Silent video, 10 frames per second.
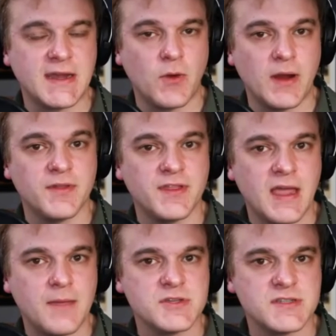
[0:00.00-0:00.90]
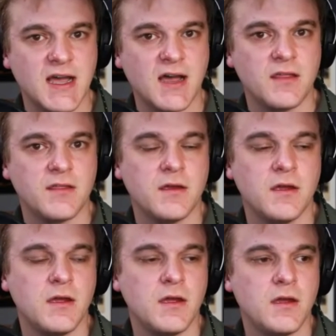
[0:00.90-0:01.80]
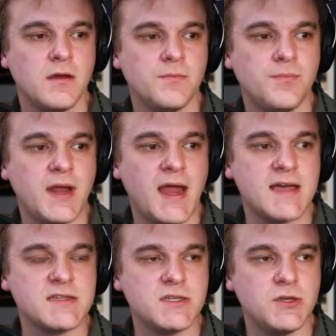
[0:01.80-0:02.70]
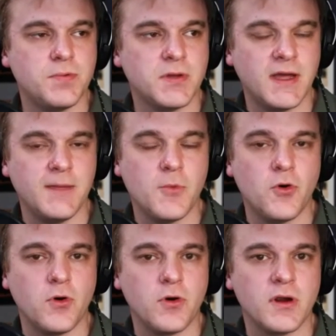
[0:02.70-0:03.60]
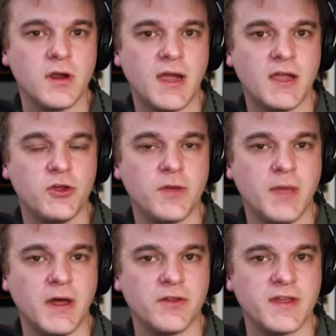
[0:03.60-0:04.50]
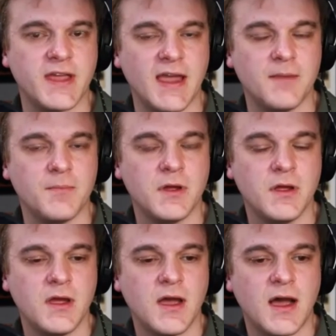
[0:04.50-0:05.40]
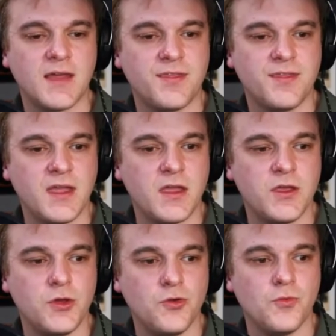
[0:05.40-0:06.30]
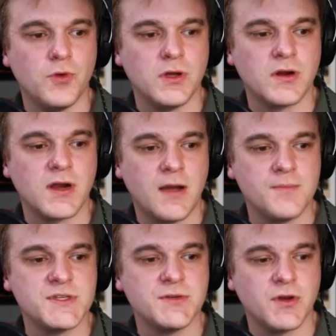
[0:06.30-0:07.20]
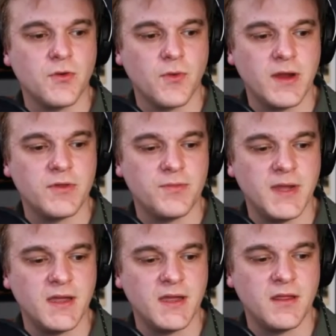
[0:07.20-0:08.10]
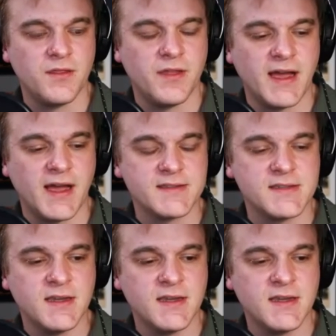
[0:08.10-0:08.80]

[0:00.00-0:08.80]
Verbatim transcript: away with the game of But as you play more and you get better at the game, I think you will come to agree with me that